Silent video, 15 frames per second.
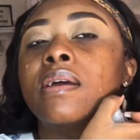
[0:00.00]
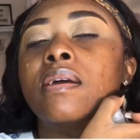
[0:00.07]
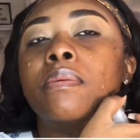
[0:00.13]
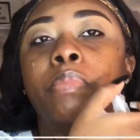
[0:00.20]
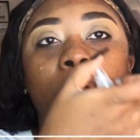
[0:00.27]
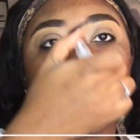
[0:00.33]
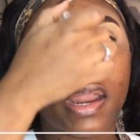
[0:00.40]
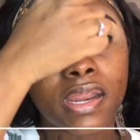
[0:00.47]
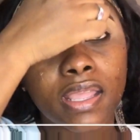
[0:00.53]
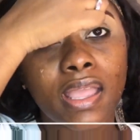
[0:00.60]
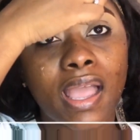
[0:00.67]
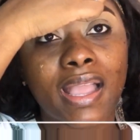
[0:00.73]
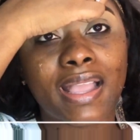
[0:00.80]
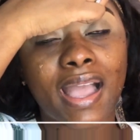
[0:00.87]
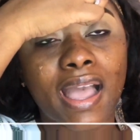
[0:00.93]
bought it,
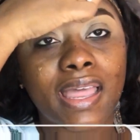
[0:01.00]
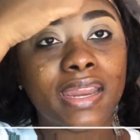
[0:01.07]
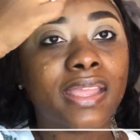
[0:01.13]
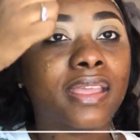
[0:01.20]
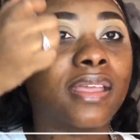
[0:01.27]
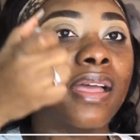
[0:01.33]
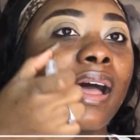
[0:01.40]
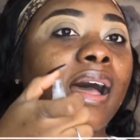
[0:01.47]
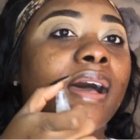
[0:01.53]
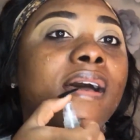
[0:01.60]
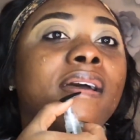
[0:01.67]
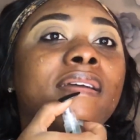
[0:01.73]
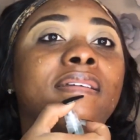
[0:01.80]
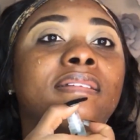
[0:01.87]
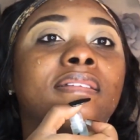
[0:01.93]
I got it,
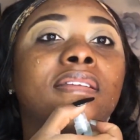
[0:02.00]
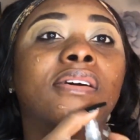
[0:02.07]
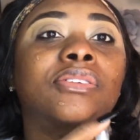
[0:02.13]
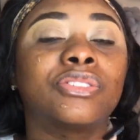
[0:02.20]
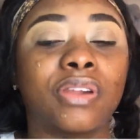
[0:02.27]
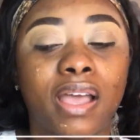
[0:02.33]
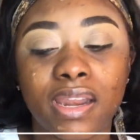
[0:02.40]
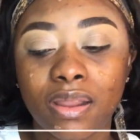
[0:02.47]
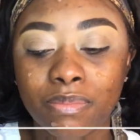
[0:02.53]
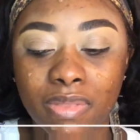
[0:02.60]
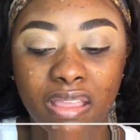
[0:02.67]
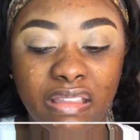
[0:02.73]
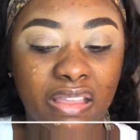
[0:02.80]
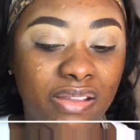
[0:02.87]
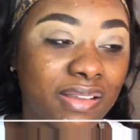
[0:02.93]
I, you know, tried. I'm
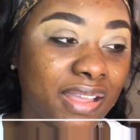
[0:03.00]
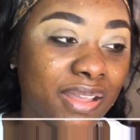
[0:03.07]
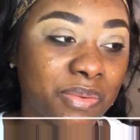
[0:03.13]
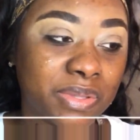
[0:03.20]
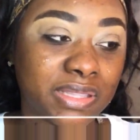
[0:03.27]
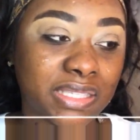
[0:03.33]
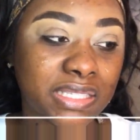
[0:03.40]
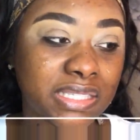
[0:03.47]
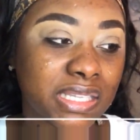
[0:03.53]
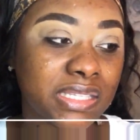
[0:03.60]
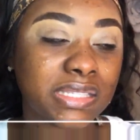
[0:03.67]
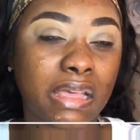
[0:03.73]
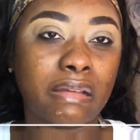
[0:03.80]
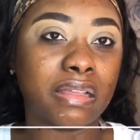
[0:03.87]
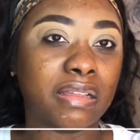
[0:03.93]
like, okay, well, this is,
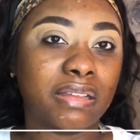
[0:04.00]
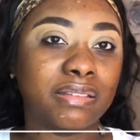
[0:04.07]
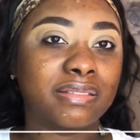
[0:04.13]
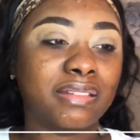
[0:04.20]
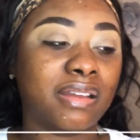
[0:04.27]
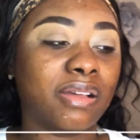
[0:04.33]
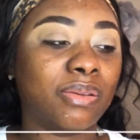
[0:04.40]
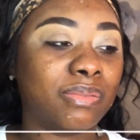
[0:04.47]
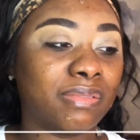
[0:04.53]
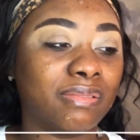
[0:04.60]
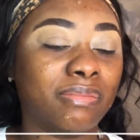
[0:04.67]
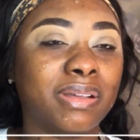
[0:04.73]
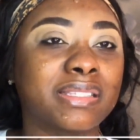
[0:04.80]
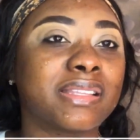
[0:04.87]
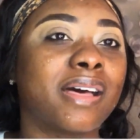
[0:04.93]

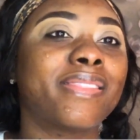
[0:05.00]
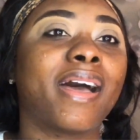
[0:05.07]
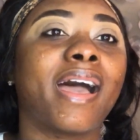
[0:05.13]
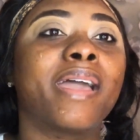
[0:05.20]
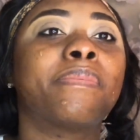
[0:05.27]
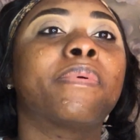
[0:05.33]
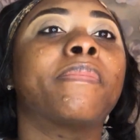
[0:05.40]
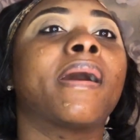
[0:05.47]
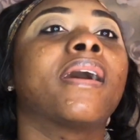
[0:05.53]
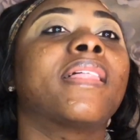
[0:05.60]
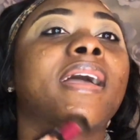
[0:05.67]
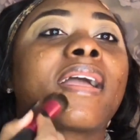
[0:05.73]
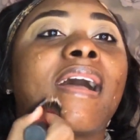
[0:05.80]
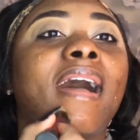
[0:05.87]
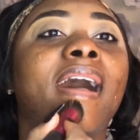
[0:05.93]
what's all the hype about?
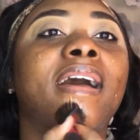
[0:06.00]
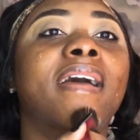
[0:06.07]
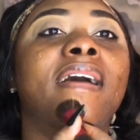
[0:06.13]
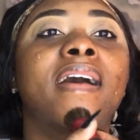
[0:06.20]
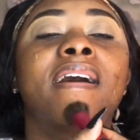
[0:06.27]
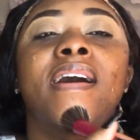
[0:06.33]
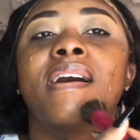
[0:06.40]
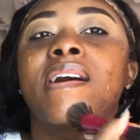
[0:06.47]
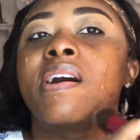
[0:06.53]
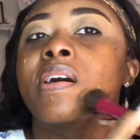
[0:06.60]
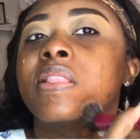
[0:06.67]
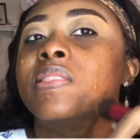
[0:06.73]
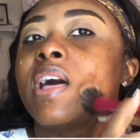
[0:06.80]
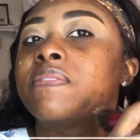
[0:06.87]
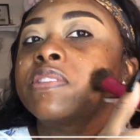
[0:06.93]
Like, I
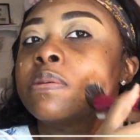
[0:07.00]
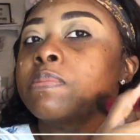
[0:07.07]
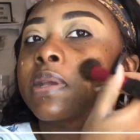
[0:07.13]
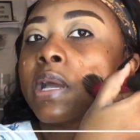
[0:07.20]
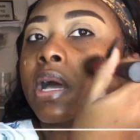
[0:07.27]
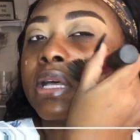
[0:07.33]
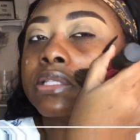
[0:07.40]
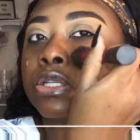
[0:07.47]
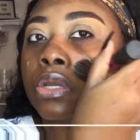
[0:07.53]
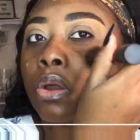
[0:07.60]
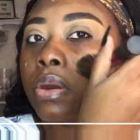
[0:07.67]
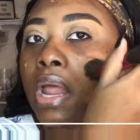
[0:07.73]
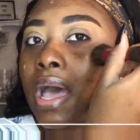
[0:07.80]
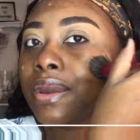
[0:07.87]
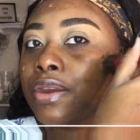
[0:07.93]
loved it because, you know,
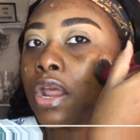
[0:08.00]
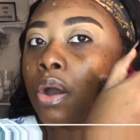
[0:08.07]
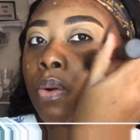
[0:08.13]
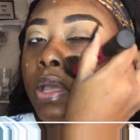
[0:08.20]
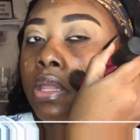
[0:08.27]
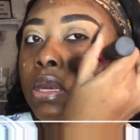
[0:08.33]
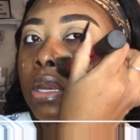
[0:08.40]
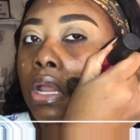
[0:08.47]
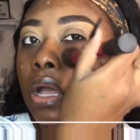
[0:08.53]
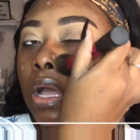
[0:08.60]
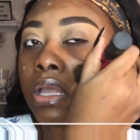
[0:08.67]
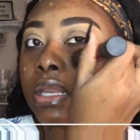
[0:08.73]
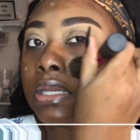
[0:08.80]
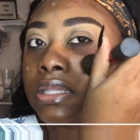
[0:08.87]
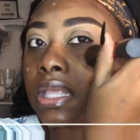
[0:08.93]
not knowing
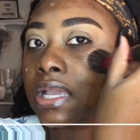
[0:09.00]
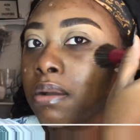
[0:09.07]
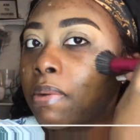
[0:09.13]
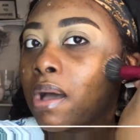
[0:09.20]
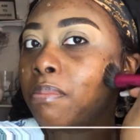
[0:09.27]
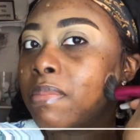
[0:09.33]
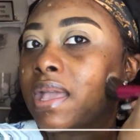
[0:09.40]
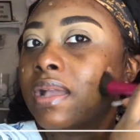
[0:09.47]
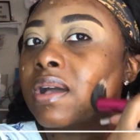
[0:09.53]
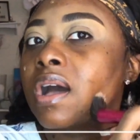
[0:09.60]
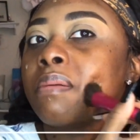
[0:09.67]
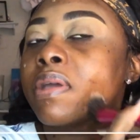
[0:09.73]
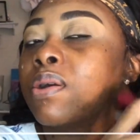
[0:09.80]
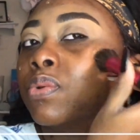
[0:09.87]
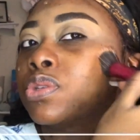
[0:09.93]
anything about
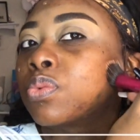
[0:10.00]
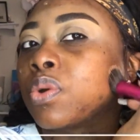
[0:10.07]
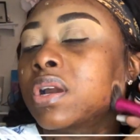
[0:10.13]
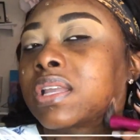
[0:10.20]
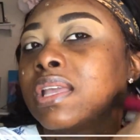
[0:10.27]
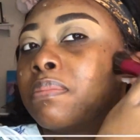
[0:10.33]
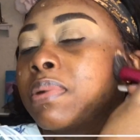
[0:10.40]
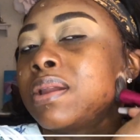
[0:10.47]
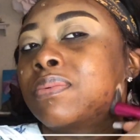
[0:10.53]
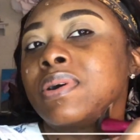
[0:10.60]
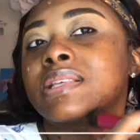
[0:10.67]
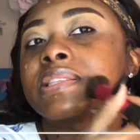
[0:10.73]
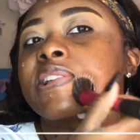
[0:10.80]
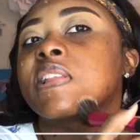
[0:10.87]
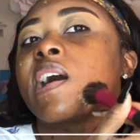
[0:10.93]
makeup, it was working, but it
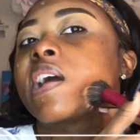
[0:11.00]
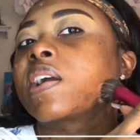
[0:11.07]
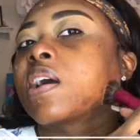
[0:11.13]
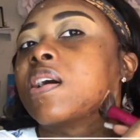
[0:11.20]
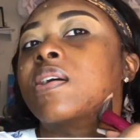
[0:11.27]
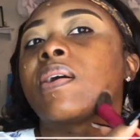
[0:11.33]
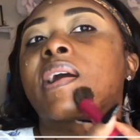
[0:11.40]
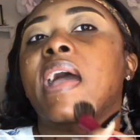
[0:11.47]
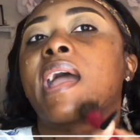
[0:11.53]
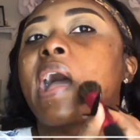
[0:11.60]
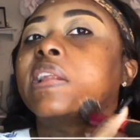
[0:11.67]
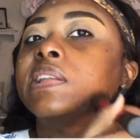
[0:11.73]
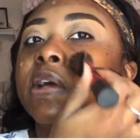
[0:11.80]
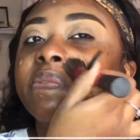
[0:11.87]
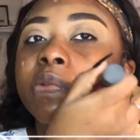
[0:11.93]
wasn't like, okay, I
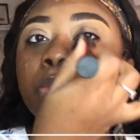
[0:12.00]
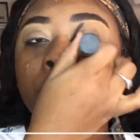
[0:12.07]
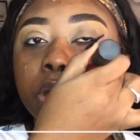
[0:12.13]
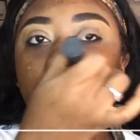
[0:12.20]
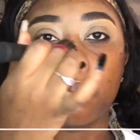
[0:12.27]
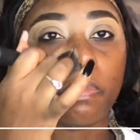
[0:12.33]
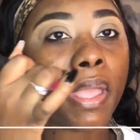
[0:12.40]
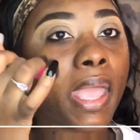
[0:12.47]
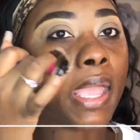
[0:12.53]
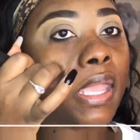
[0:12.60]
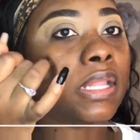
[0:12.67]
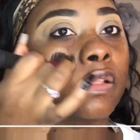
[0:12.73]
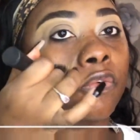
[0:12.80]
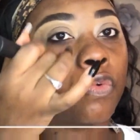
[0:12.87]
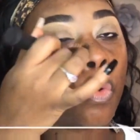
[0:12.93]
definitely wouldn't pay
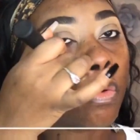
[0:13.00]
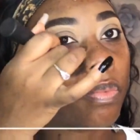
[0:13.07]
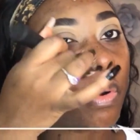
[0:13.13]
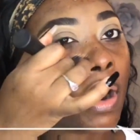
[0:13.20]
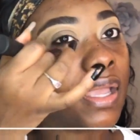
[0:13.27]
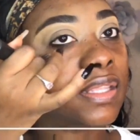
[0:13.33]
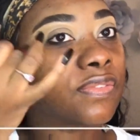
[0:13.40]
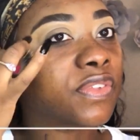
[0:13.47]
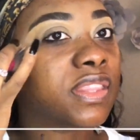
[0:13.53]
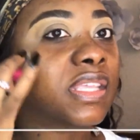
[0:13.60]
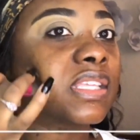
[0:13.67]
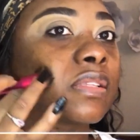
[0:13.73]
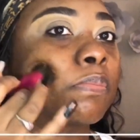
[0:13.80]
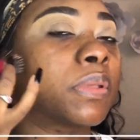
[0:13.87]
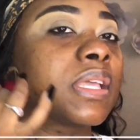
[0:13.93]
the full price for
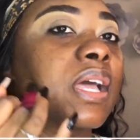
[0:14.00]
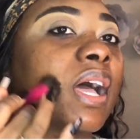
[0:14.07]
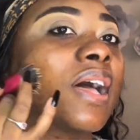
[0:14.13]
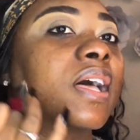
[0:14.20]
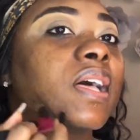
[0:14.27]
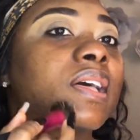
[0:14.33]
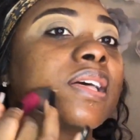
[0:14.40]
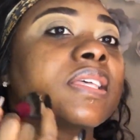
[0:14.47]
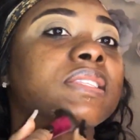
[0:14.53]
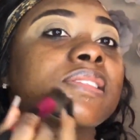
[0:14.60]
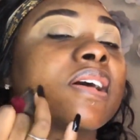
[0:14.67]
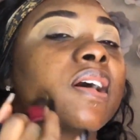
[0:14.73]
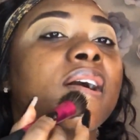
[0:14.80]
this because